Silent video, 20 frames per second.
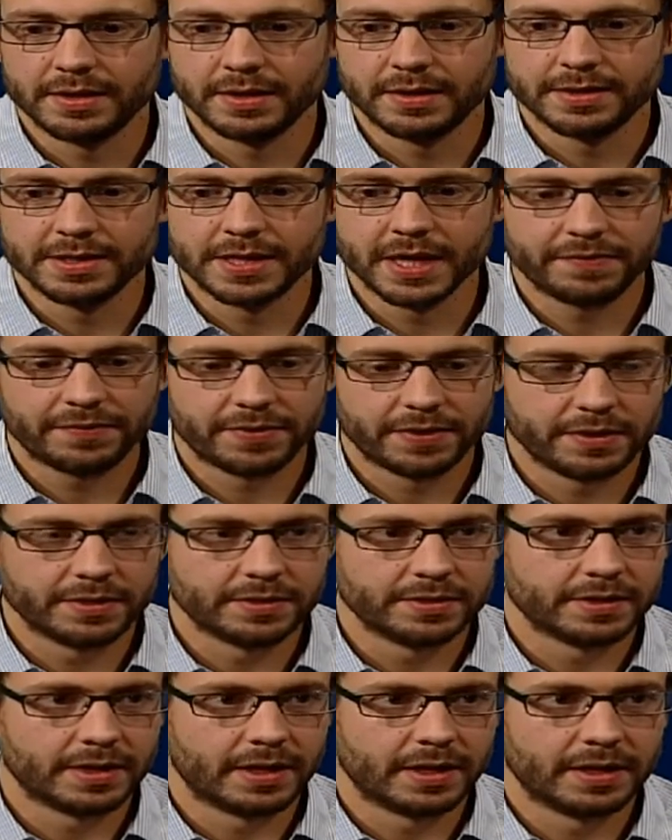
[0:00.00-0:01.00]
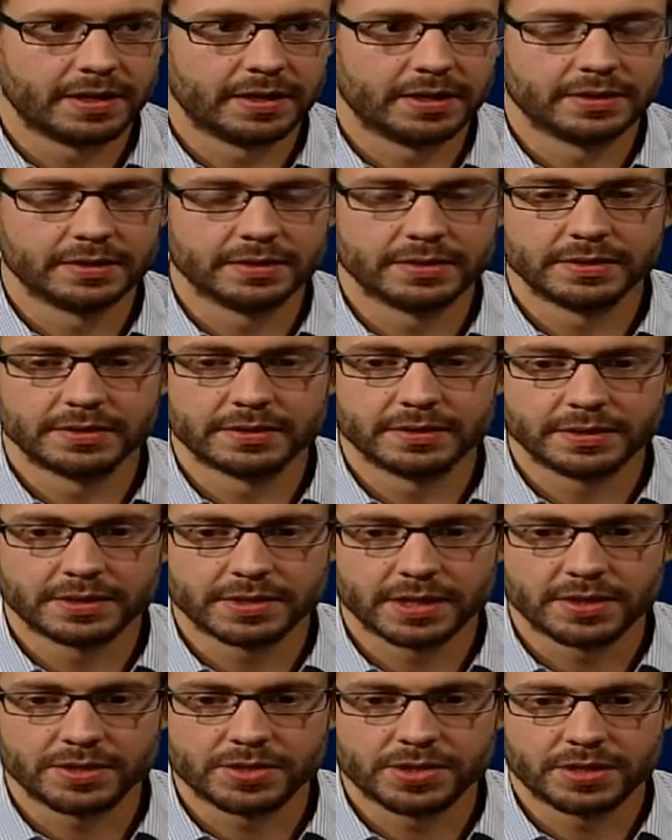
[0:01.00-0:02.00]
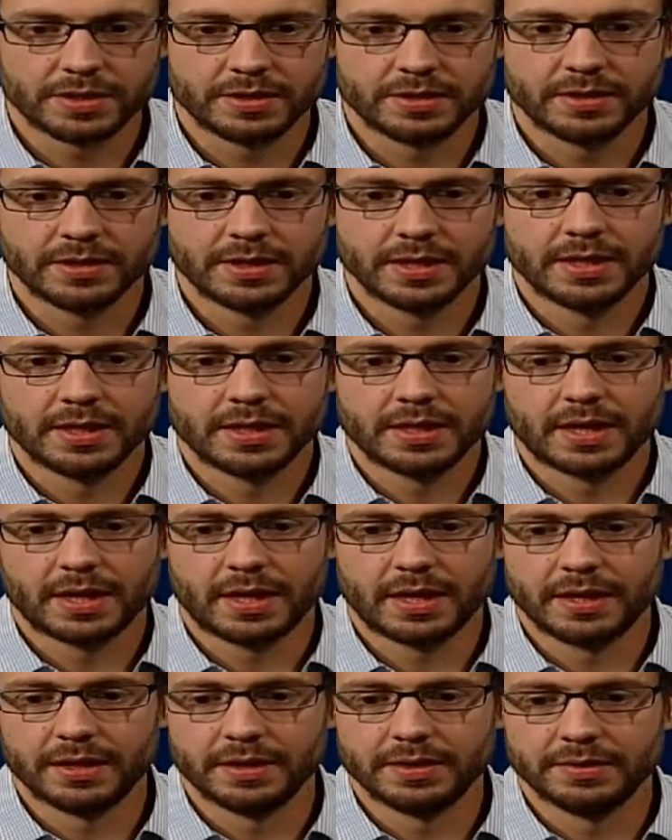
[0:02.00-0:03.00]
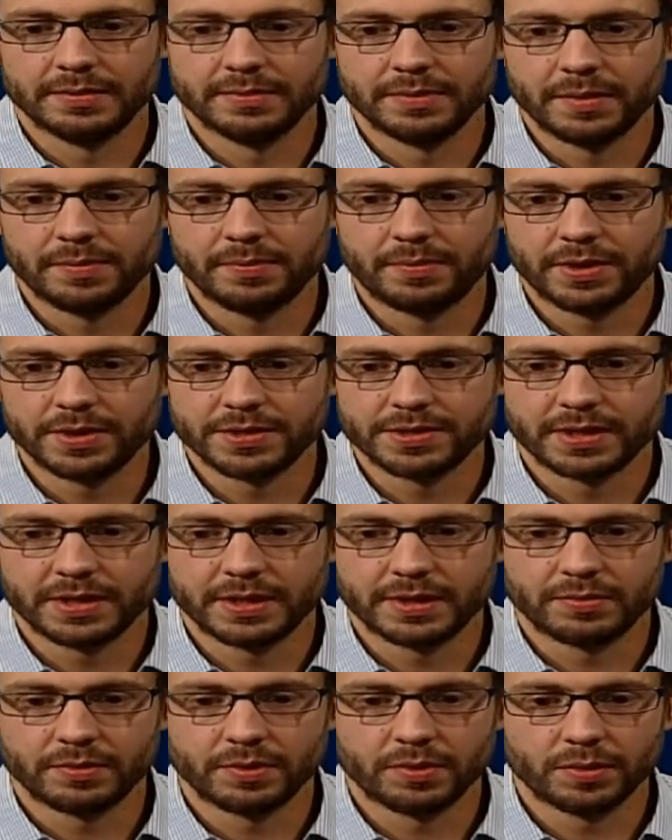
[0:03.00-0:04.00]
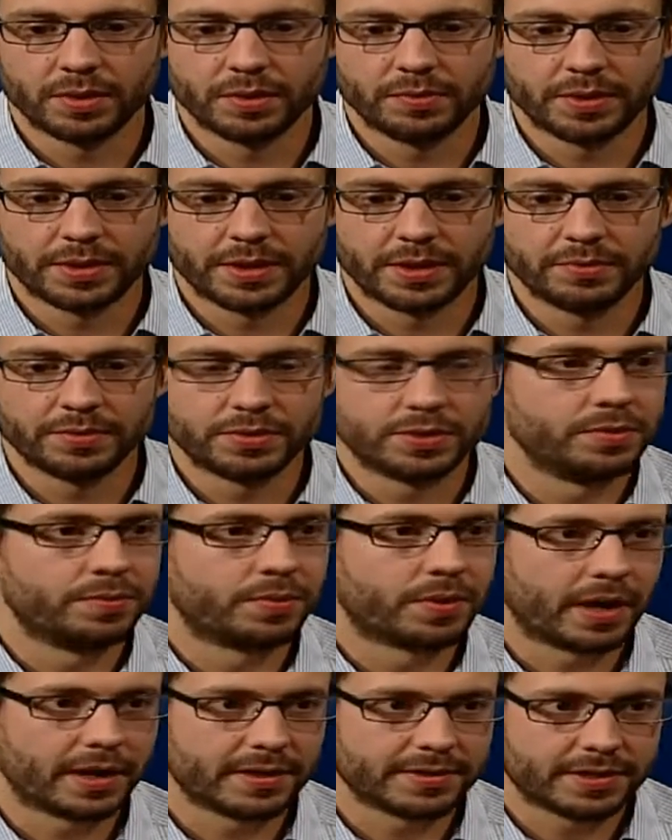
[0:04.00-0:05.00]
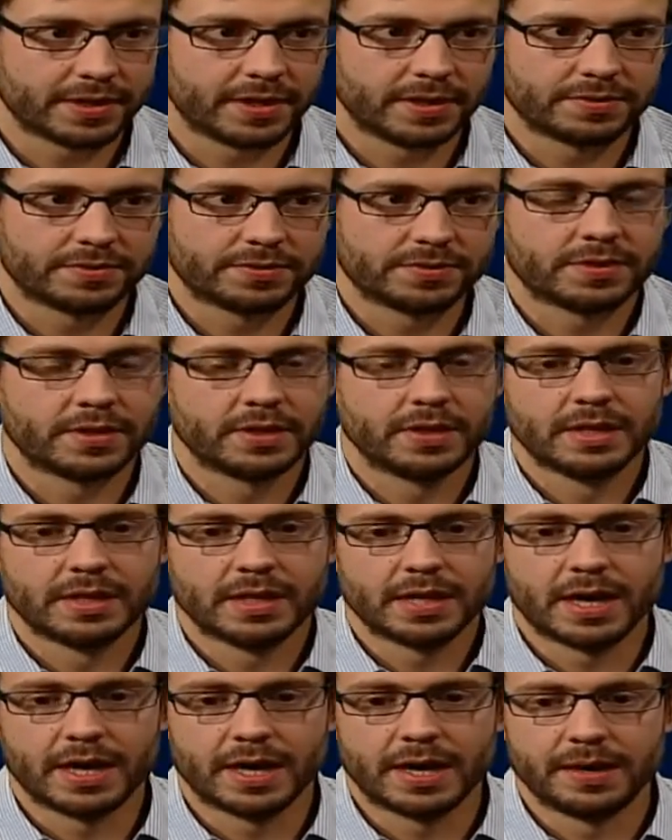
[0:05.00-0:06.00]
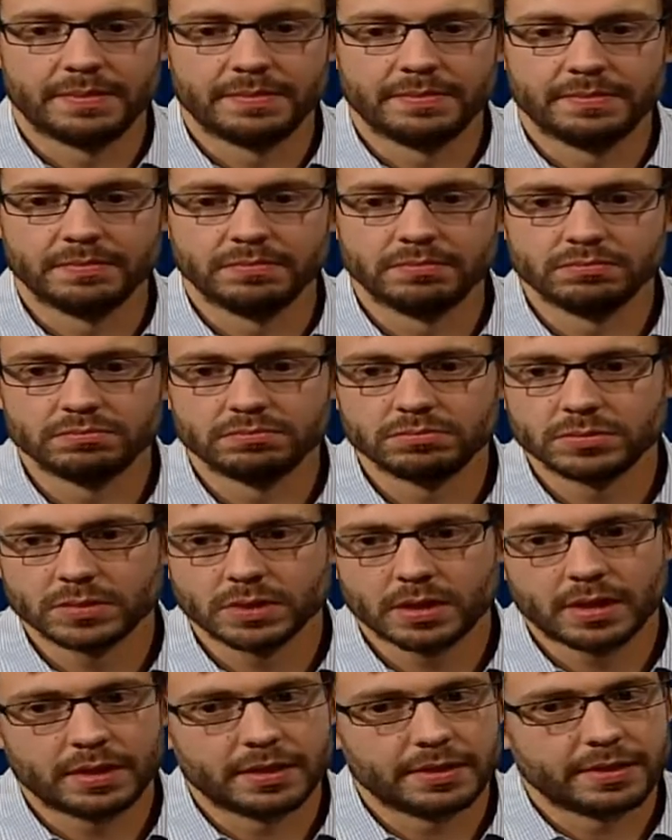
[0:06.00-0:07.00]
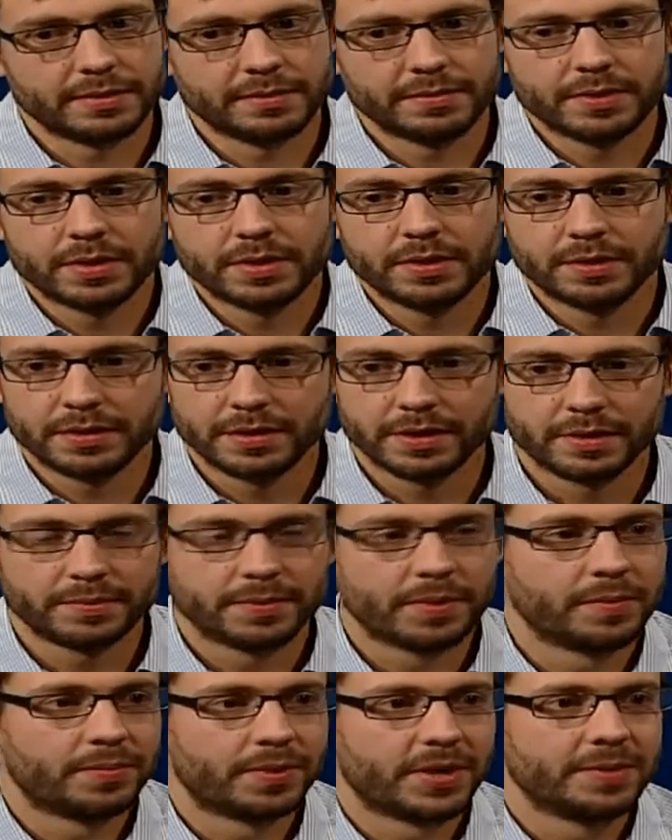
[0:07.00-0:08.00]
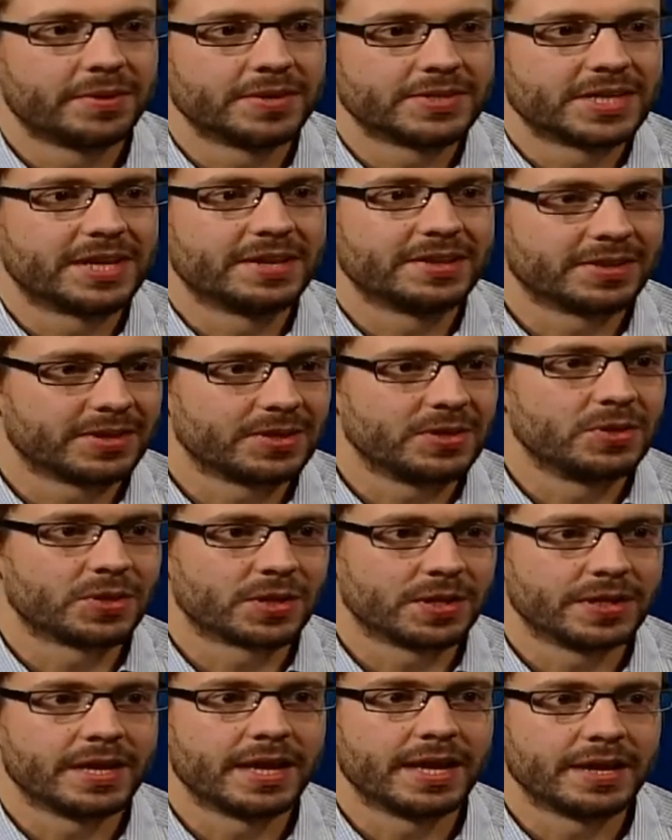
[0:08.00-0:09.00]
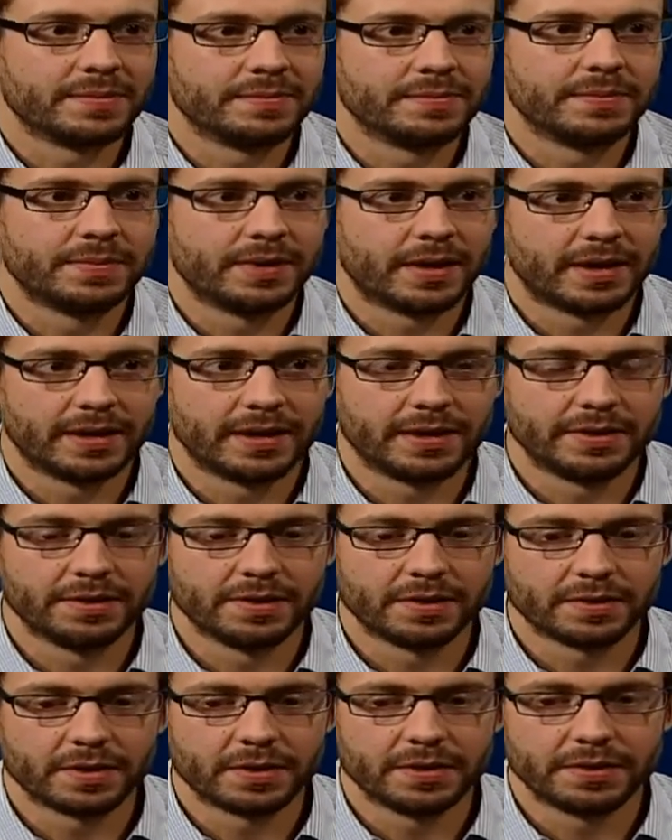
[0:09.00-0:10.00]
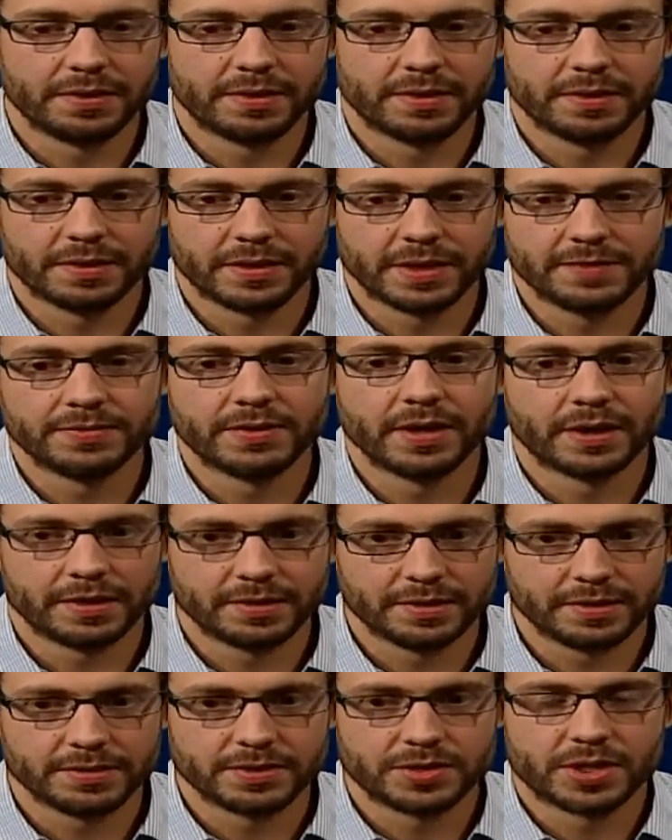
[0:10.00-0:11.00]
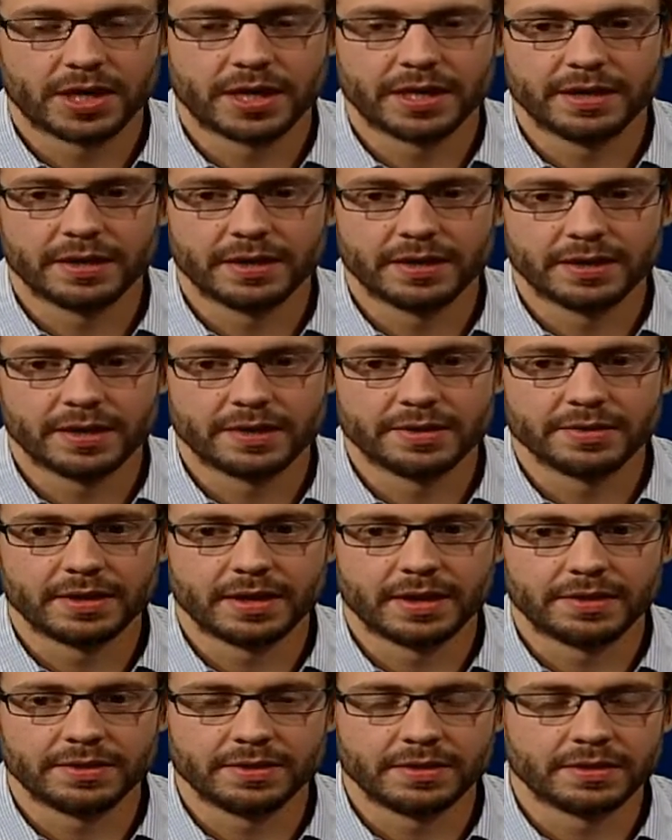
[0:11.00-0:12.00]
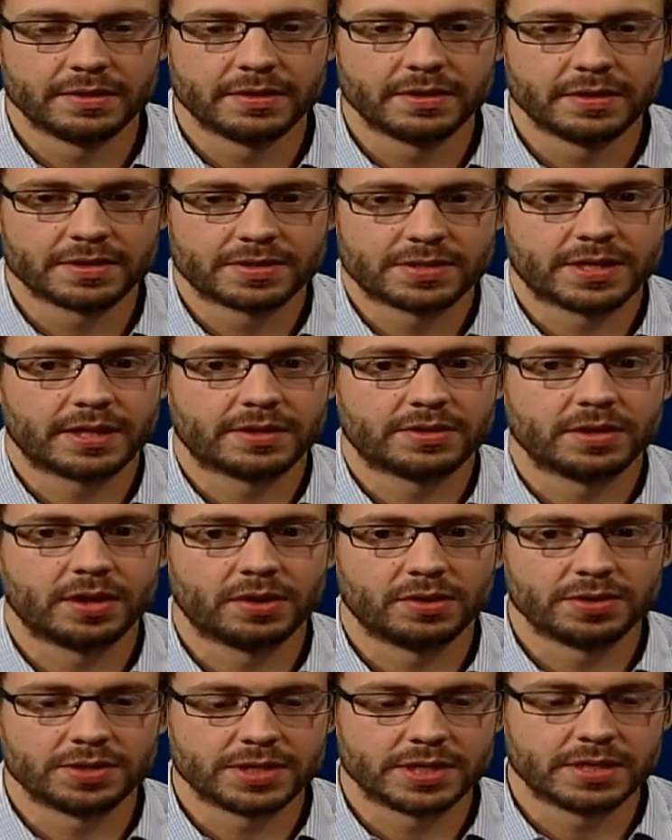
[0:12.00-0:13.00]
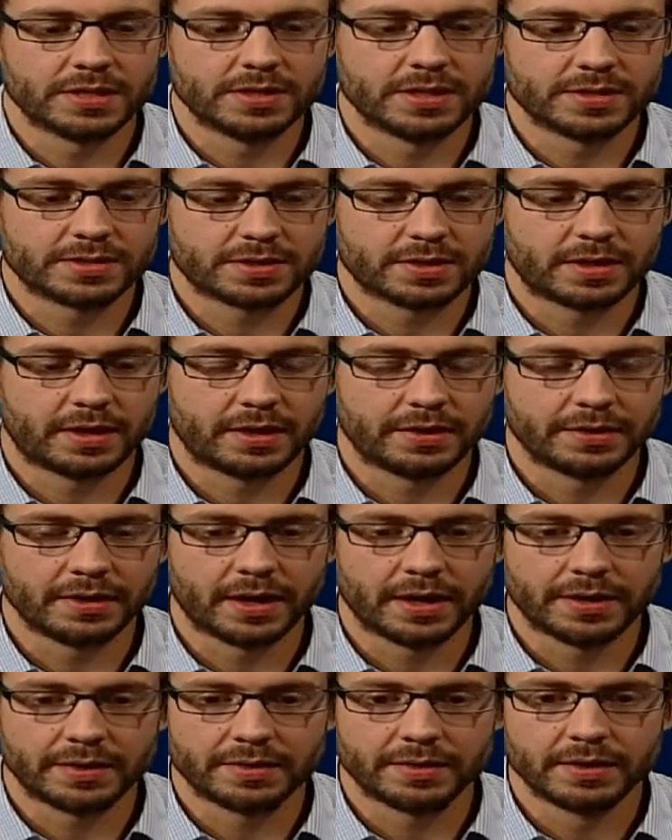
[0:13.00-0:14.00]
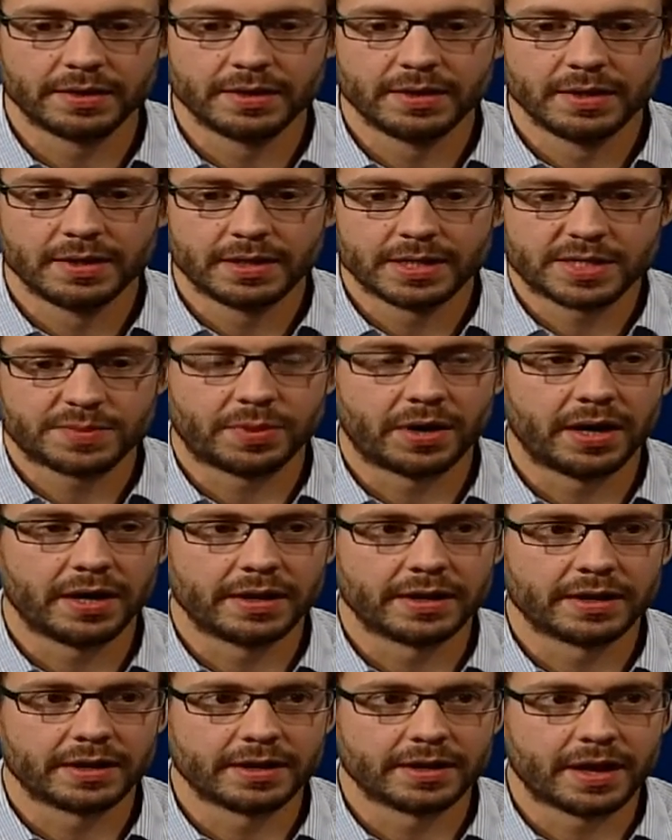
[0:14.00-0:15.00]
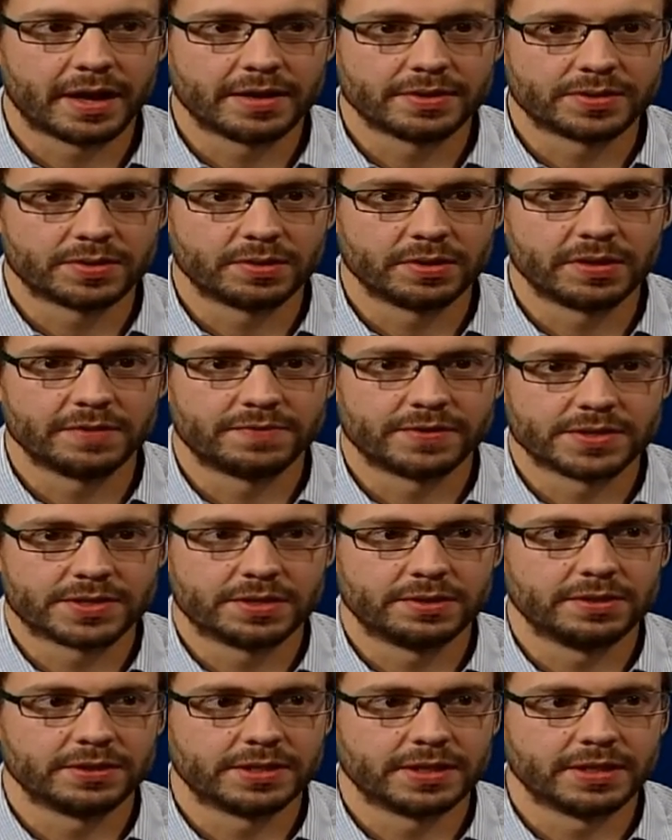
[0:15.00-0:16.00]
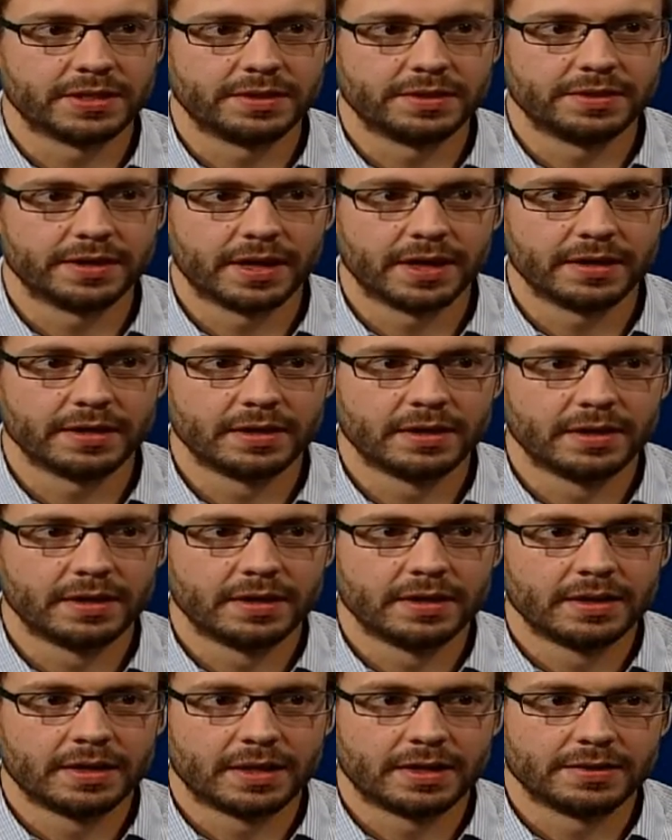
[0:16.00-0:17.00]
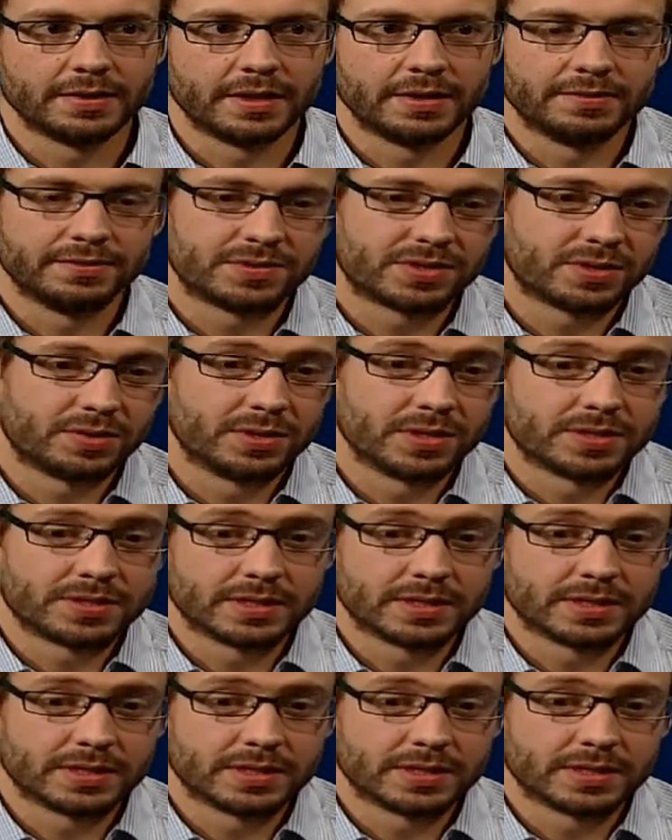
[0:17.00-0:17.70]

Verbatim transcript: uh, in, indefinite uh, detention, uh, in, imprisoning without due process. Um, it, you, you, know, pretty much anything you can name uh, that, that, they've done in China, and, and this technology and this online spying has really facilitated that.